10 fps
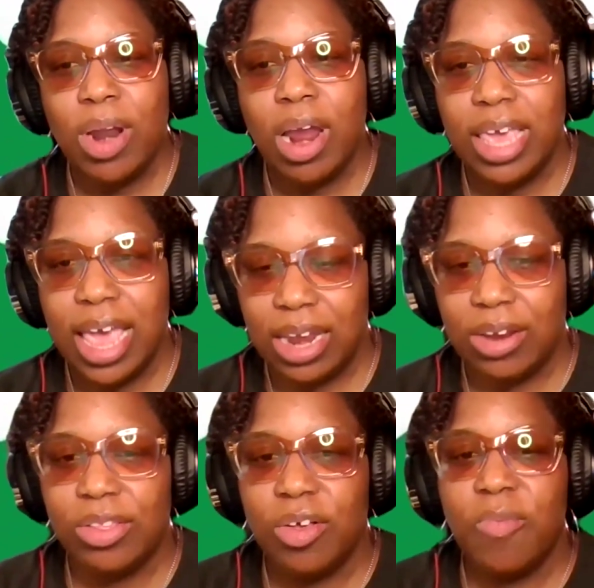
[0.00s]
on our
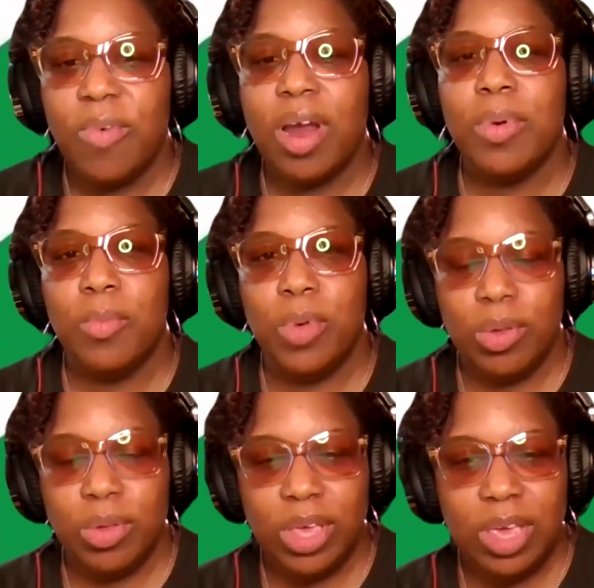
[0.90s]
calendar so far, but
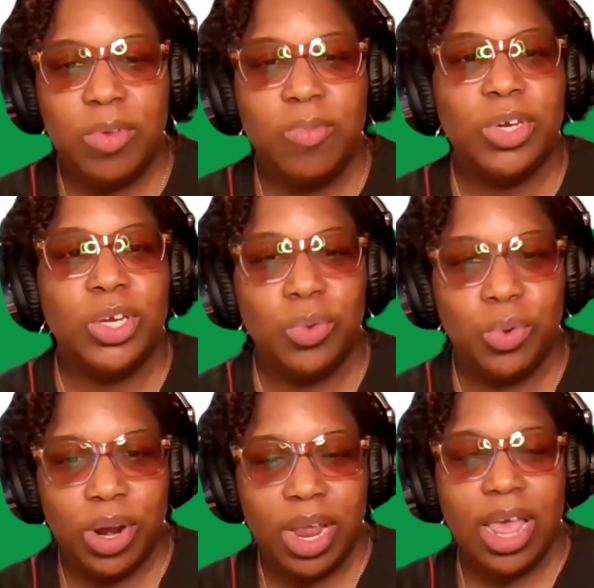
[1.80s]
we'll keep you for
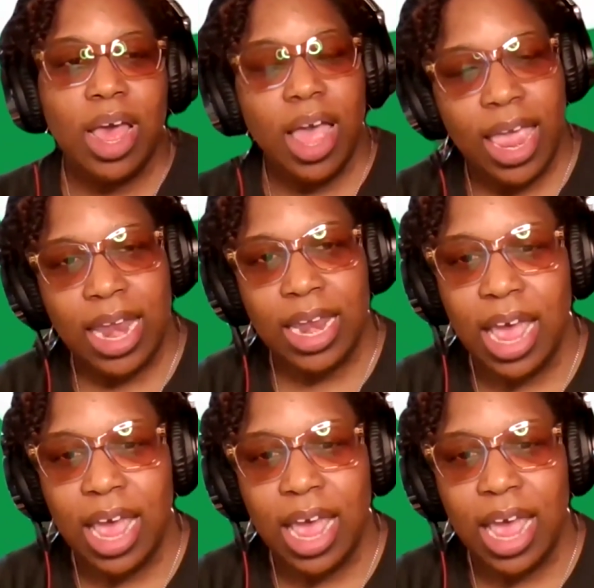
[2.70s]
sure. And